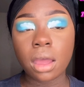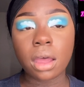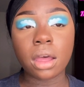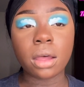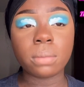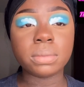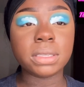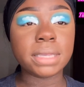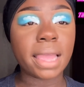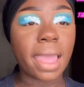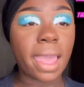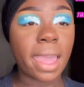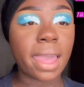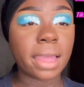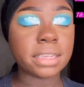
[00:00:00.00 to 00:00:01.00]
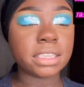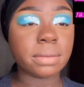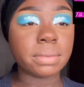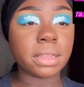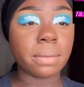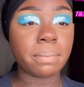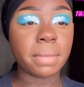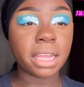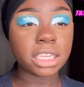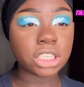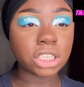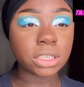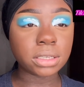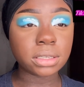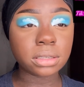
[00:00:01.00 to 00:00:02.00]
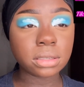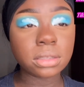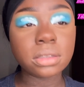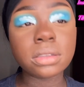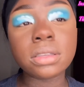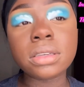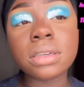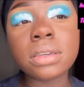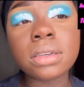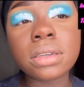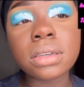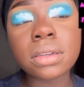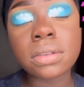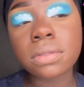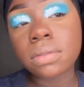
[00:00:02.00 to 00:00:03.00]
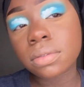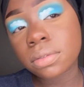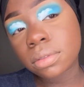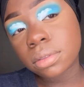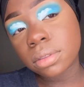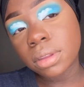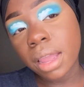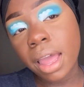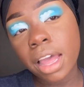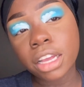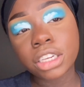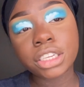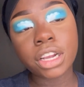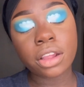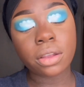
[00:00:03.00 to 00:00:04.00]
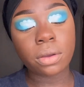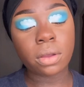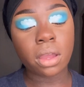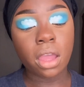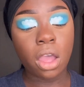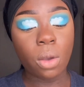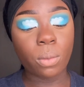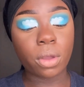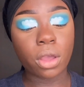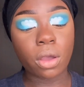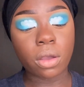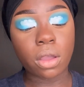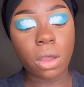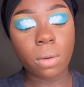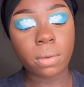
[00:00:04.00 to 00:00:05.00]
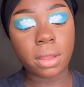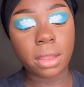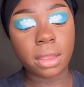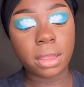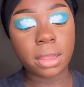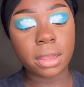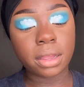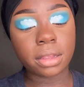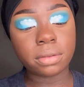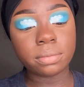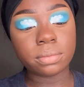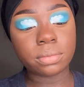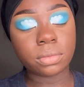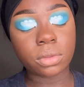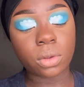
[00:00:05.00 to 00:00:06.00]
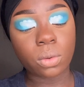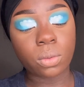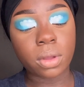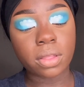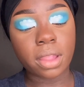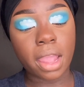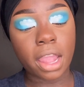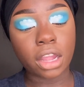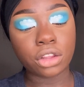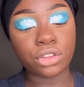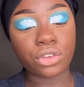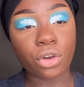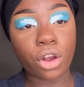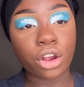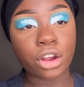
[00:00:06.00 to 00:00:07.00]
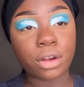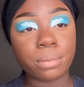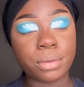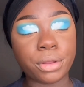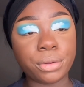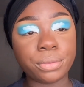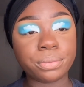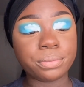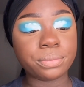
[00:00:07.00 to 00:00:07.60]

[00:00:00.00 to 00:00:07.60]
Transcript: To add some dimension to the eyeshadow, we're gonna go in with a darker blue,